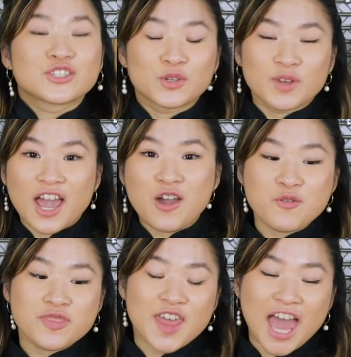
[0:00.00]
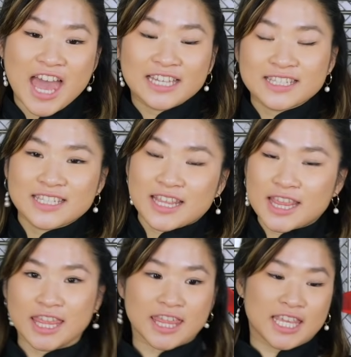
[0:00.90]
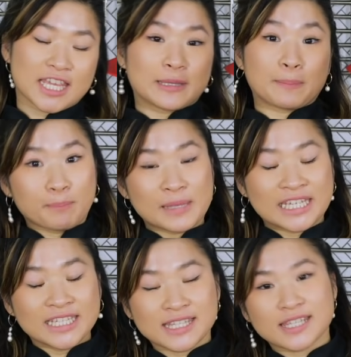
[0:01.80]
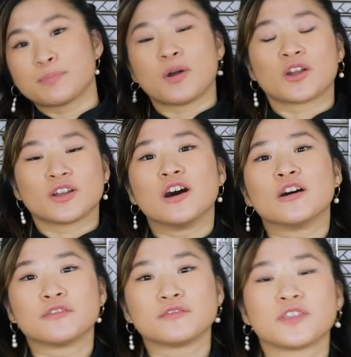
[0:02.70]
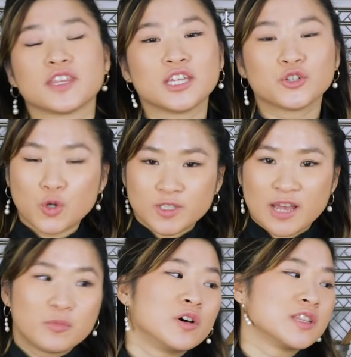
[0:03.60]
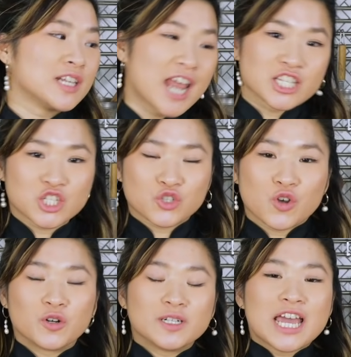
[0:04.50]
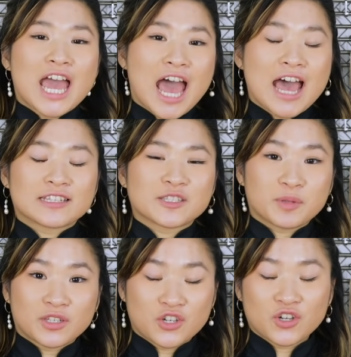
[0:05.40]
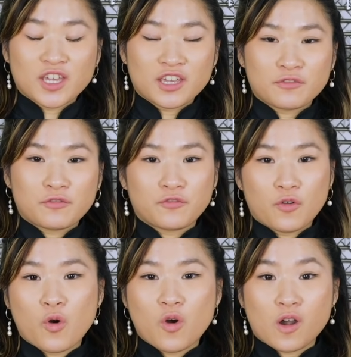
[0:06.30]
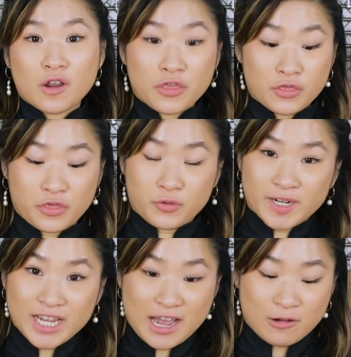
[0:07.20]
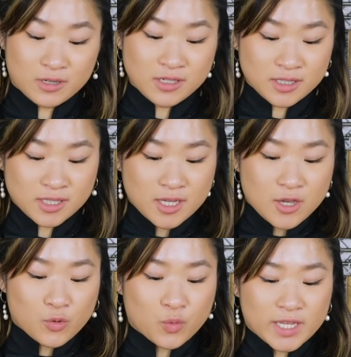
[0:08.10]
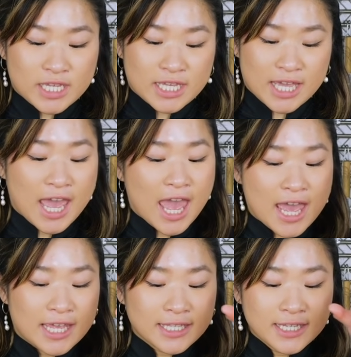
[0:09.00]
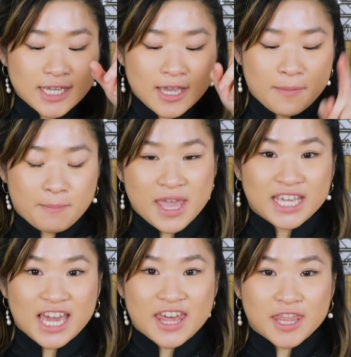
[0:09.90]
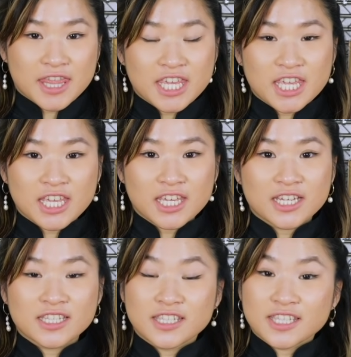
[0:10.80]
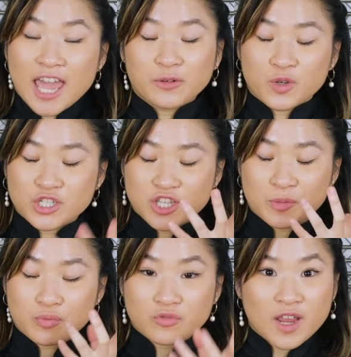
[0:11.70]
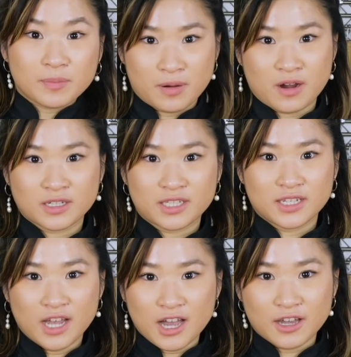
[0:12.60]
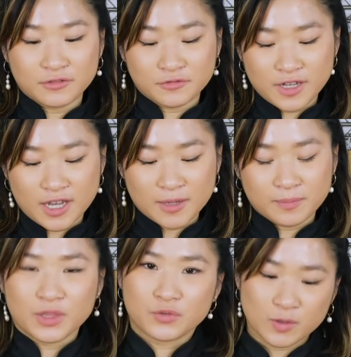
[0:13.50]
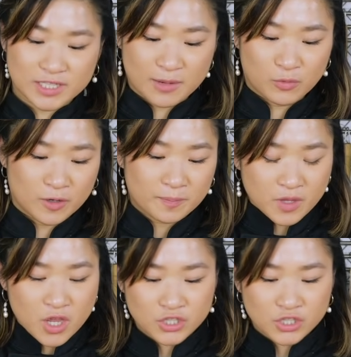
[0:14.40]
So now that the meat part of the rou jia mo, the la zhi rou, has been cooking for 3 hours, we can make the sandwich, the bread part of the rou jia mo.